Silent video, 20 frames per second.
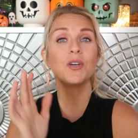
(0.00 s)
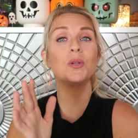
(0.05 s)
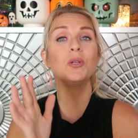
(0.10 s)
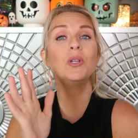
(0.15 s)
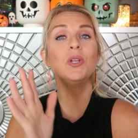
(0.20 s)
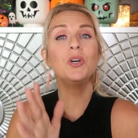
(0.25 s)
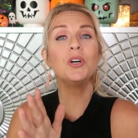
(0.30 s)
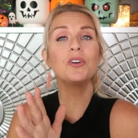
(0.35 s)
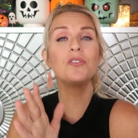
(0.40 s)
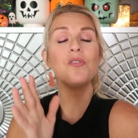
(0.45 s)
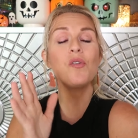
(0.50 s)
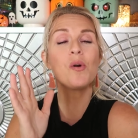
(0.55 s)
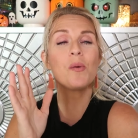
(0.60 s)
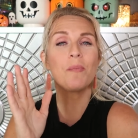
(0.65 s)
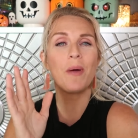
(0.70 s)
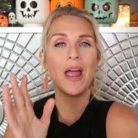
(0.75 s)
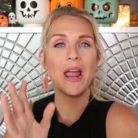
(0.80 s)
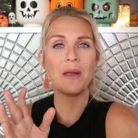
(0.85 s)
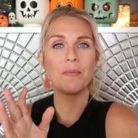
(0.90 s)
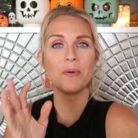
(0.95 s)
So look for
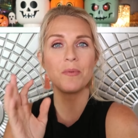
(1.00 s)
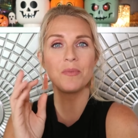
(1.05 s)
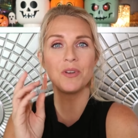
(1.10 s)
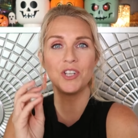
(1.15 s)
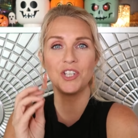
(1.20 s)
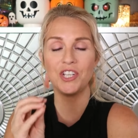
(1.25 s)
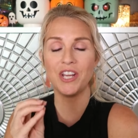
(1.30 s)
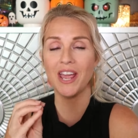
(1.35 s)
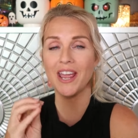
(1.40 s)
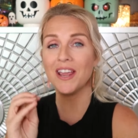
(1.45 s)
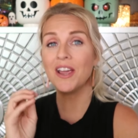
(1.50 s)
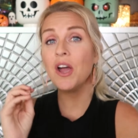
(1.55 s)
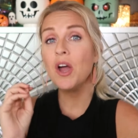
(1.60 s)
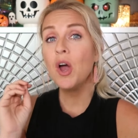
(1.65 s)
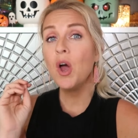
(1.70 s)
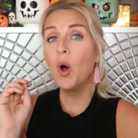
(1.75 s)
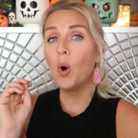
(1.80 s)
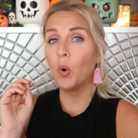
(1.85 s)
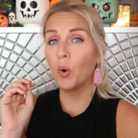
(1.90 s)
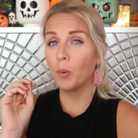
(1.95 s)
paper mache
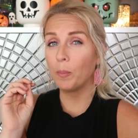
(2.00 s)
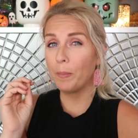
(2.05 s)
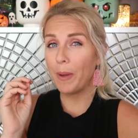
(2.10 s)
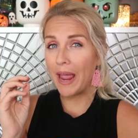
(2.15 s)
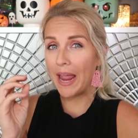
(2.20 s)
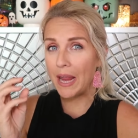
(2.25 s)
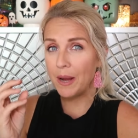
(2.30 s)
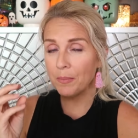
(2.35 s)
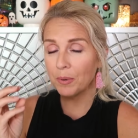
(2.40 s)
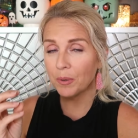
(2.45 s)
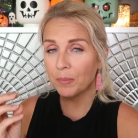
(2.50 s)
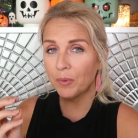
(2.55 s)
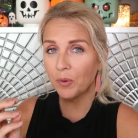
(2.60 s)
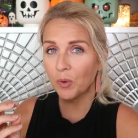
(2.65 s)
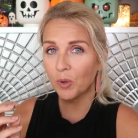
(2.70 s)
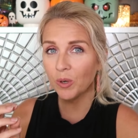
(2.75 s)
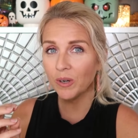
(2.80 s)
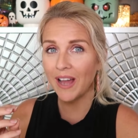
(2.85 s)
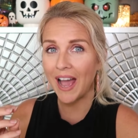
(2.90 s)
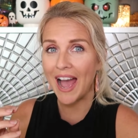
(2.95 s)
or
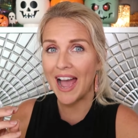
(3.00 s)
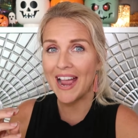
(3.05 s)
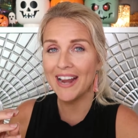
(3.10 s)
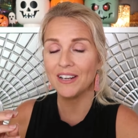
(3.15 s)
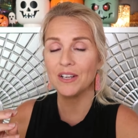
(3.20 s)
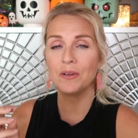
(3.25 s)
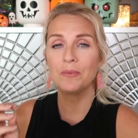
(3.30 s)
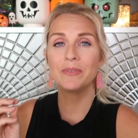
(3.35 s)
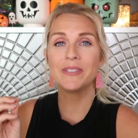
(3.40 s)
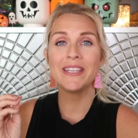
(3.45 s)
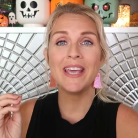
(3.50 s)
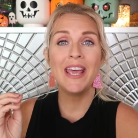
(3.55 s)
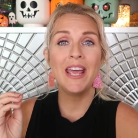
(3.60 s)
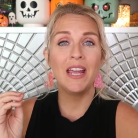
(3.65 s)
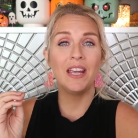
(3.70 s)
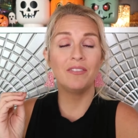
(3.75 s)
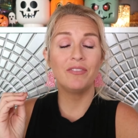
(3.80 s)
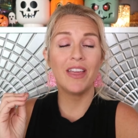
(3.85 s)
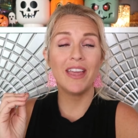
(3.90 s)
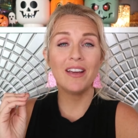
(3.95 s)
paperboard items.
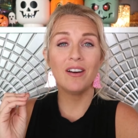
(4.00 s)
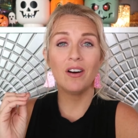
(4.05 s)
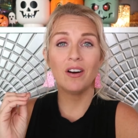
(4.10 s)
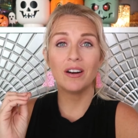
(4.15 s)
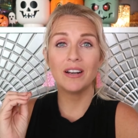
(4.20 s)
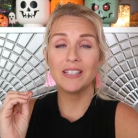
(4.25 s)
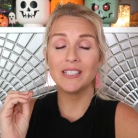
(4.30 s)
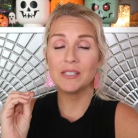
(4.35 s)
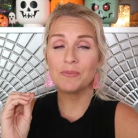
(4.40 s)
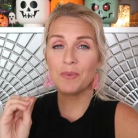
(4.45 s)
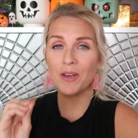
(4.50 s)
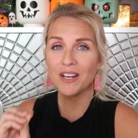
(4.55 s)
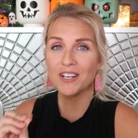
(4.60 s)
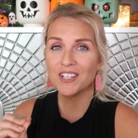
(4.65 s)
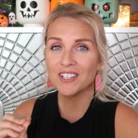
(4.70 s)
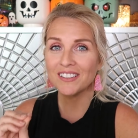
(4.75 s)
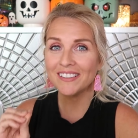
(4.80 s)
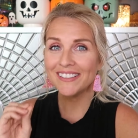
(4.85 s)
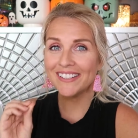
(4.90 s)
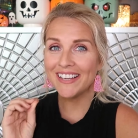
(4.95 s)
If they are
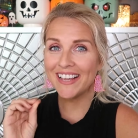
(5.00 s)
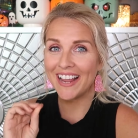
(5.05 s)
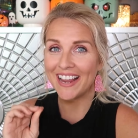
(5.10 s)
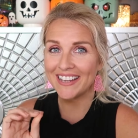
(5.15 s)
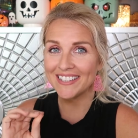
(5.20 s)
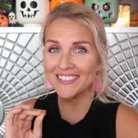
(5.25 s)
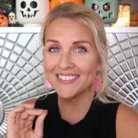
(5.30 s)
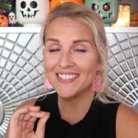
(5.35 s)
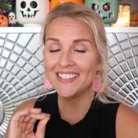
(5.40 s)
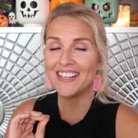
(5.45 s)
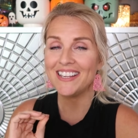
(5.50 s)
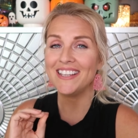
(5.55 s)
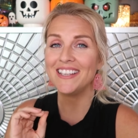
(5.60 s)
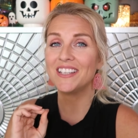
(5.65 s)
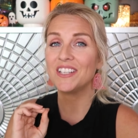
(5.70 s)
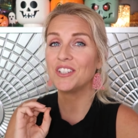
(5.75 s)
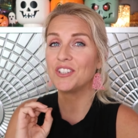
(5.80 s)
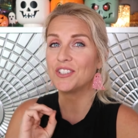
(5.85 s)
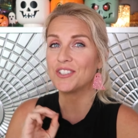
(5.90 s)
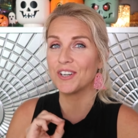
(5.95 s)
especially
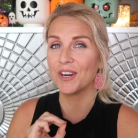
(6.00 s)
antique